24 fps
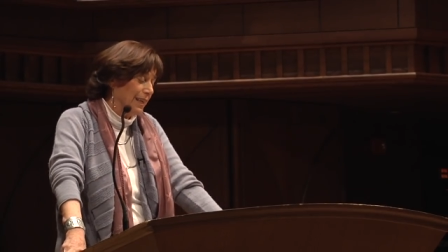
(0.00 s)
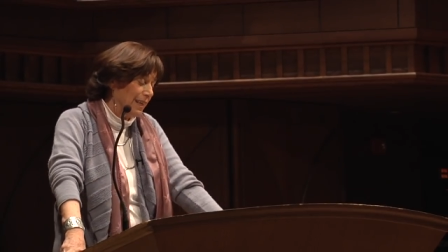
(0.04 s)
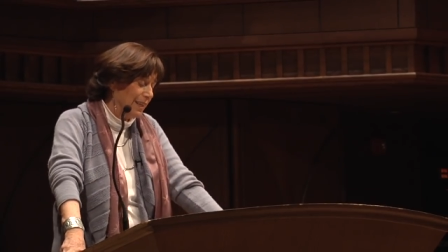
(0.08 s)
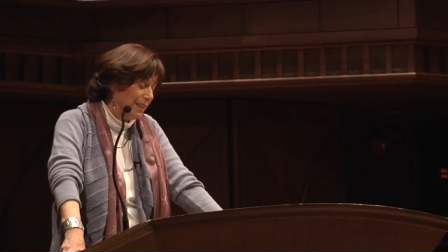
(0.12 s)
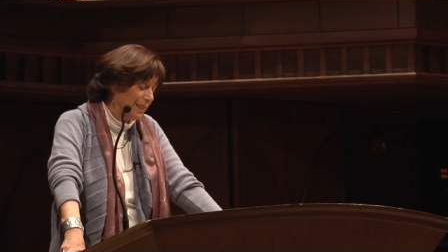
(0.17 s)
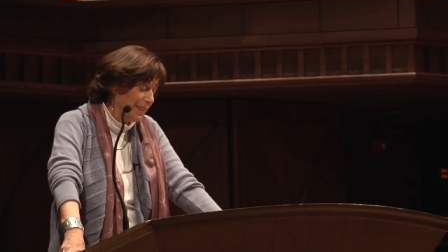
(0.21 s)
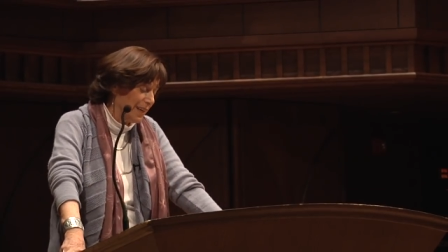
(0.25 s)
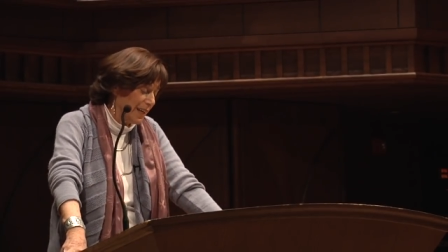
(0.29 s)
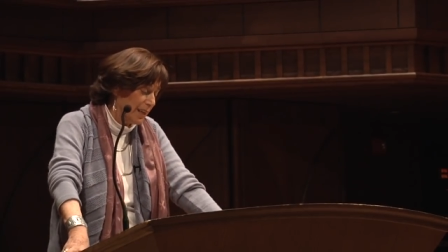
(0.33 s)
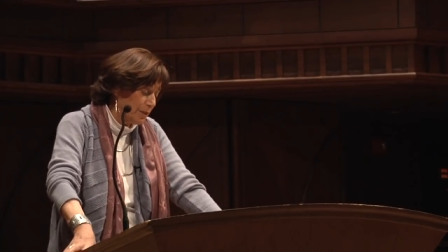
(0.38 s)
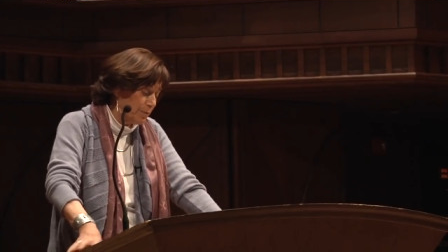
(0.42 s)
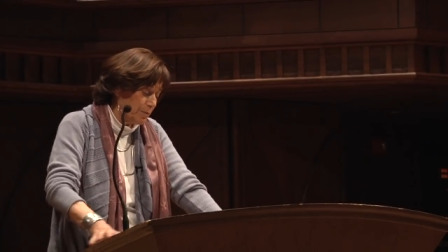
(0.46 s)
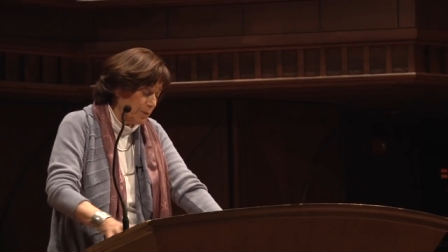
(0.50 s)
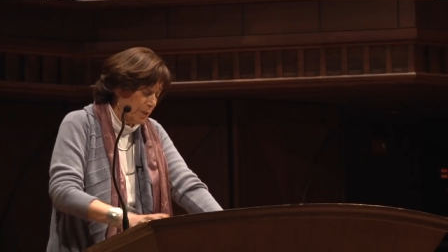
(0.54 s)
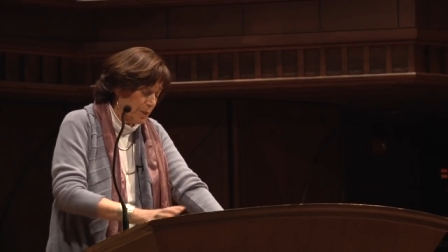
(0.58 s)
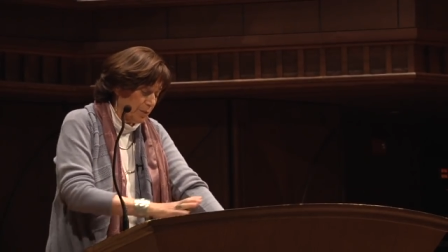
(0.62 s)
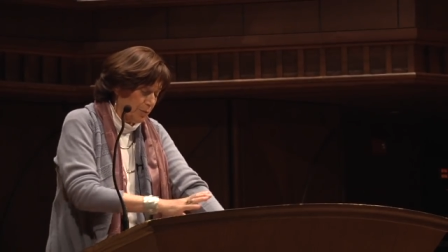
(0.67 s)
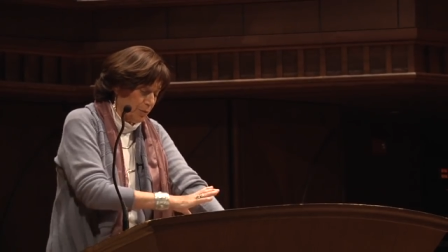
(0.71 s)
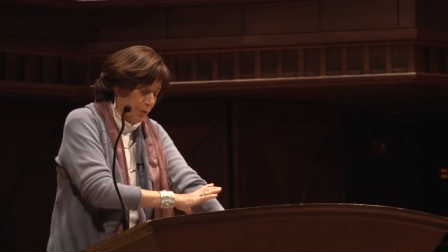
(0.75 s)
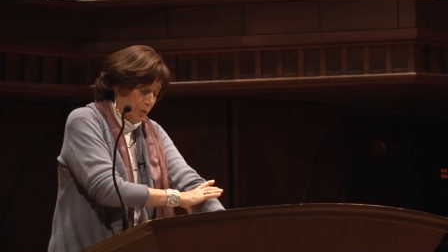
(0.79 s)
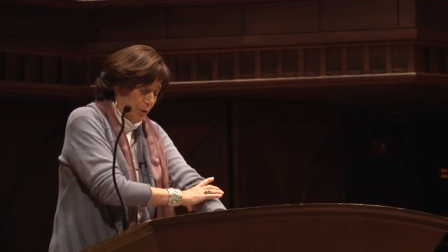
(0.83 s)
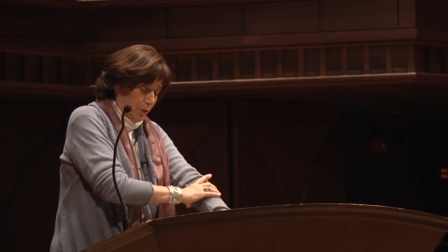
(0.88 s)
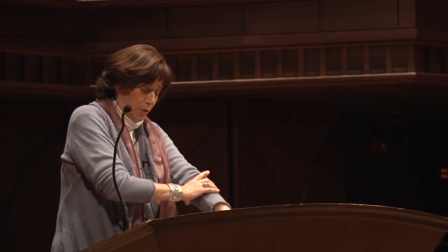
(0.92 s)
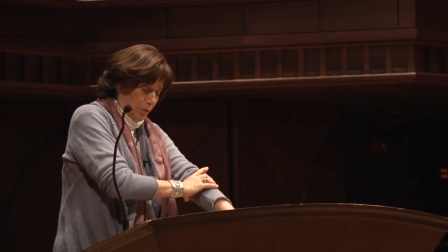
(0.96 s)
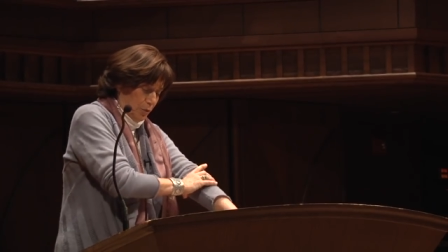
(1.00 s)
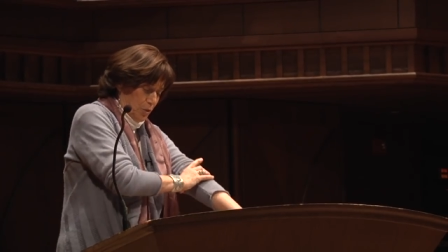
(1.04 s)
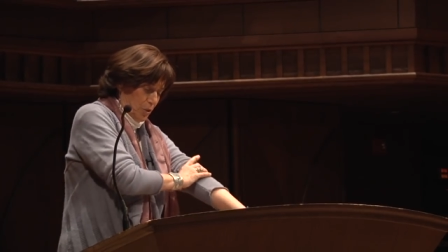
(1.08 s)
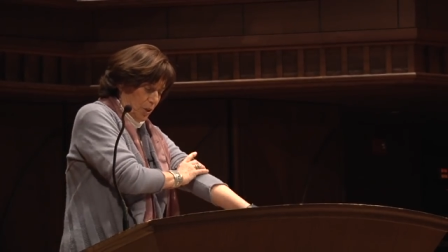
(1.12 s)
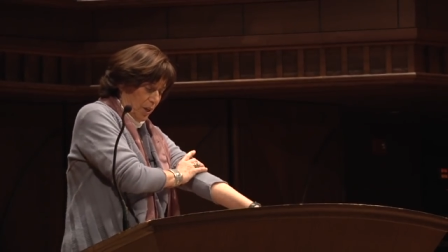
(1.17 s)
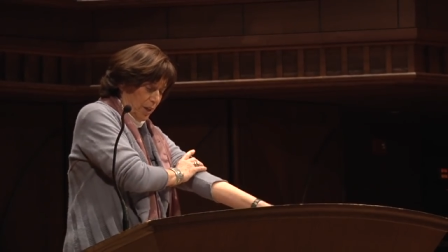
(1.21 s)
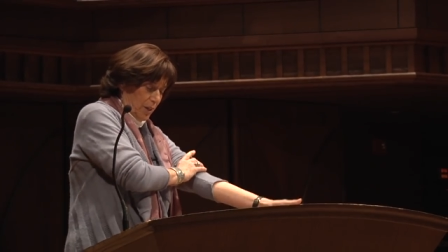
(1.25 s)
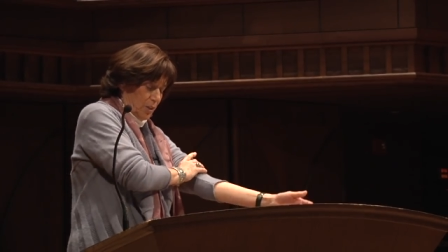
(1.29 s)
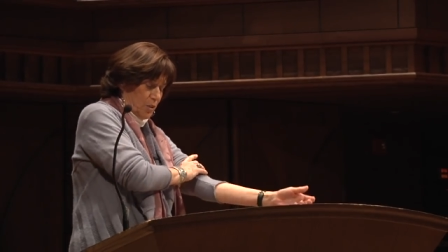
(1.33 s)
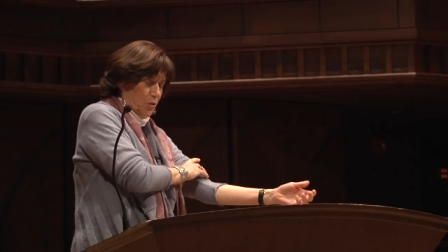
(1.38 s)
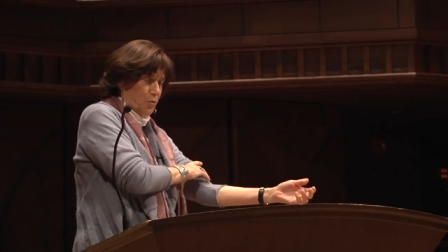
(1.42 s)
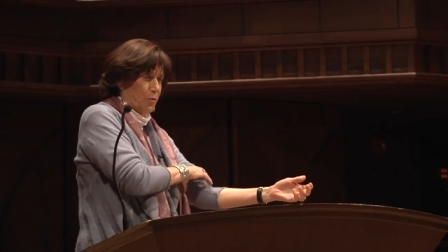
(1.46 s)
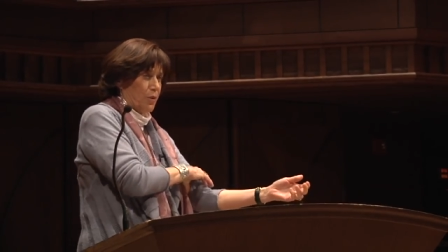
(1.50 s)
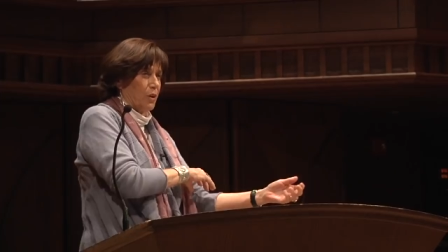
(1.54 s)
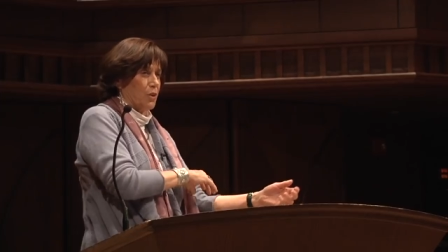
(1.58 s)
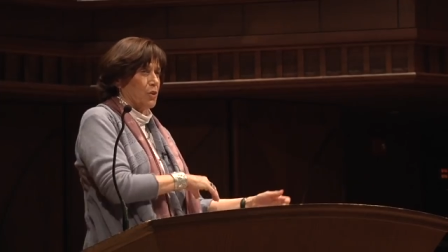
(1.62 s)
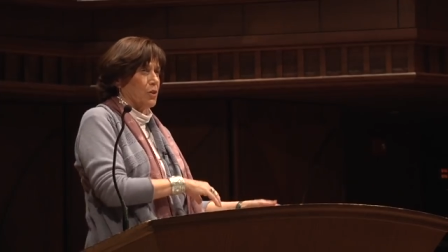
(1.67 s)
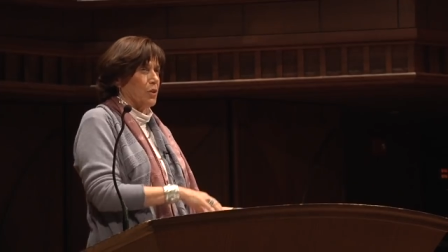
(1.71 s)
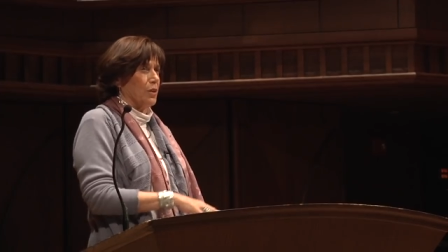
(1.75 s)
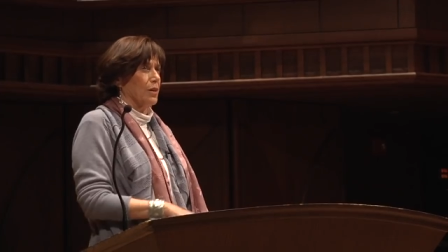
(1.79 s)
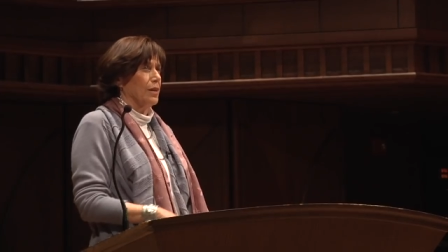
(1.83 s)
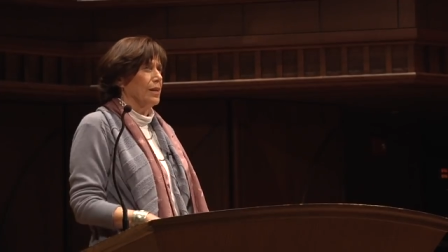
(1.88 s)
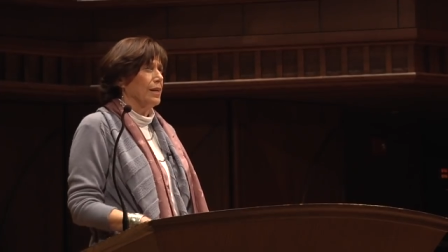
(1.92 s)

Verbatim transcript: indictment for, of Chinese tradition.